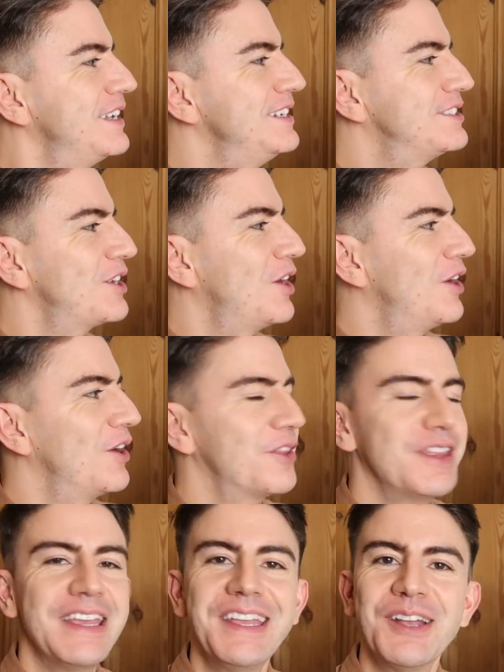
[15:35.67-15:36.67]
These are
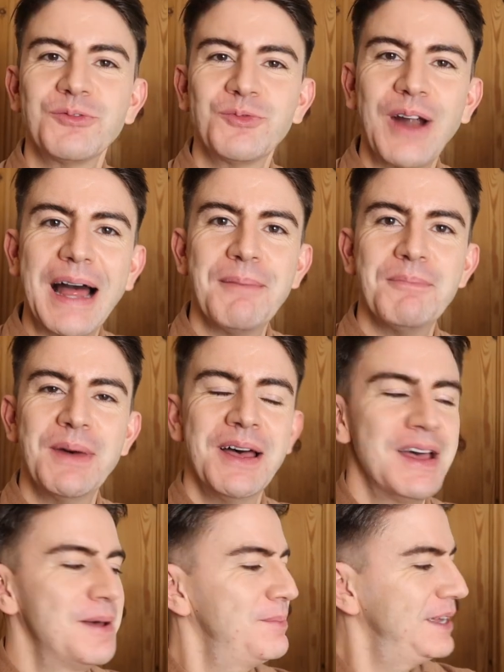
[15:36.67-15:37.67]
the RAM
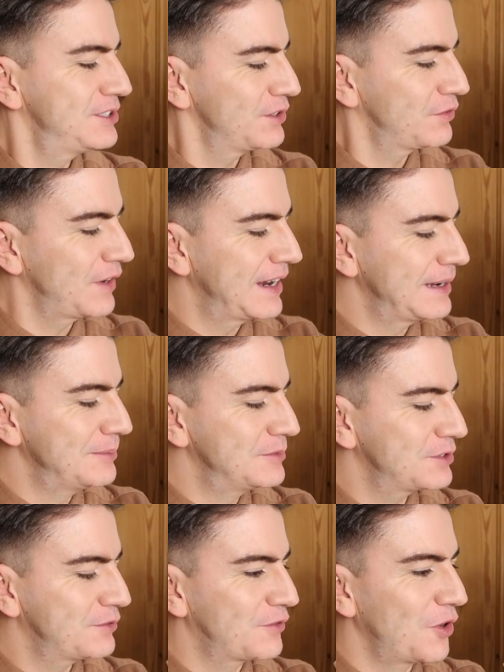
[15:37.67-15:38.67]
picture
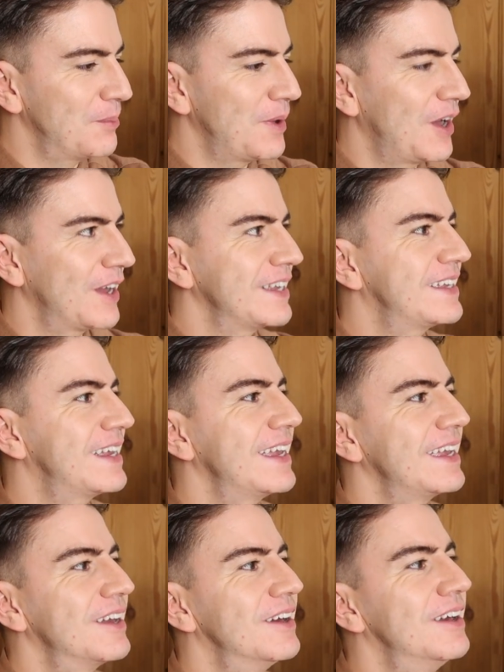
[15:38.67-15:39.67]
frames from
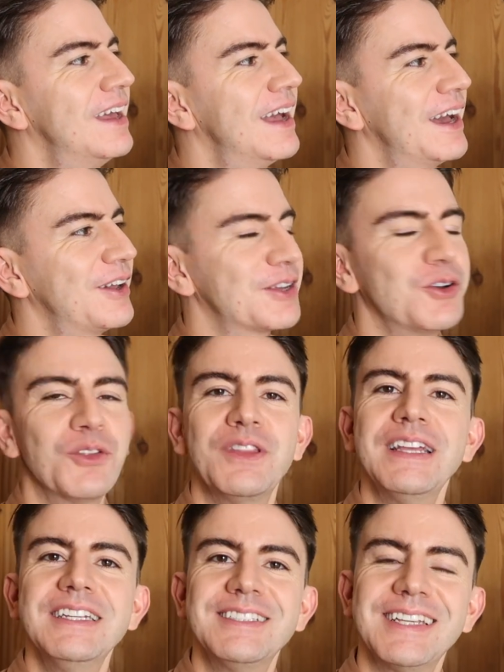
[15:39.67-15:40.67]
Ikea, and I got
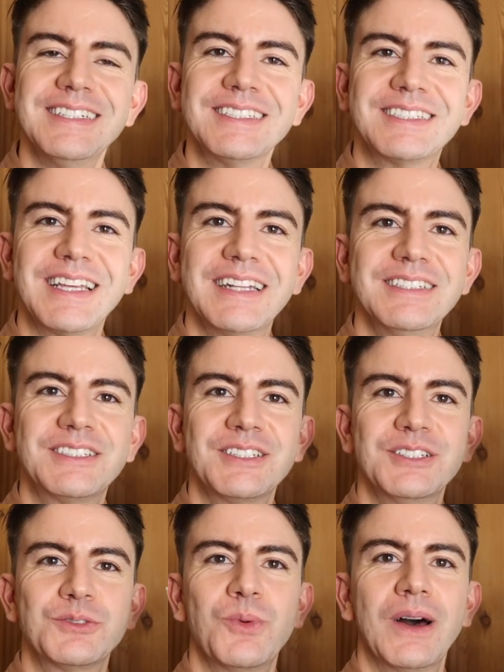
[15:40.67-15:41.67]
these in scents
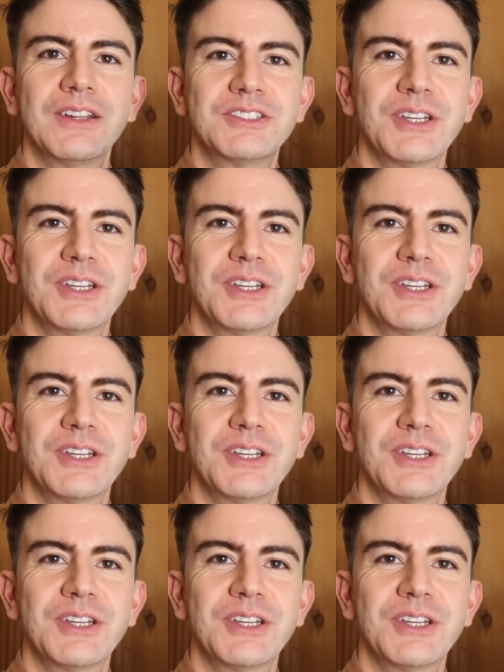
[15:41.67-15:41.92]
as well.